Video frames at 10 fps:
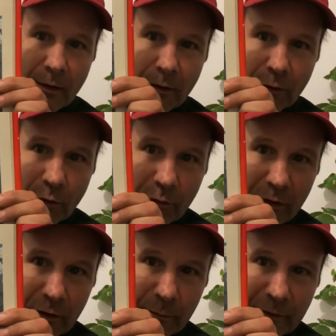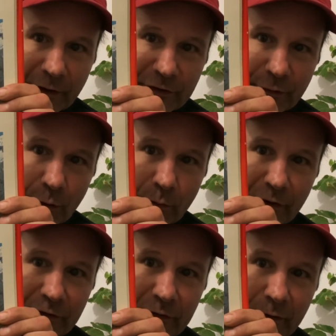Look where the Columbia Ice Field
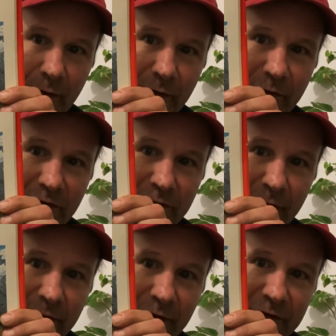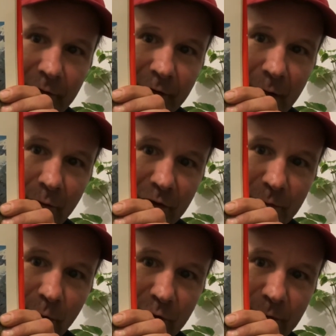was. This is 1978 when this
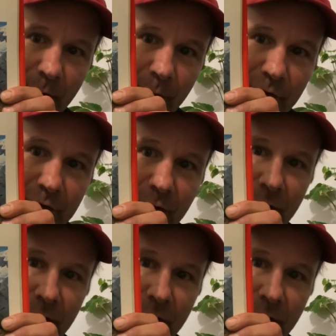book was published.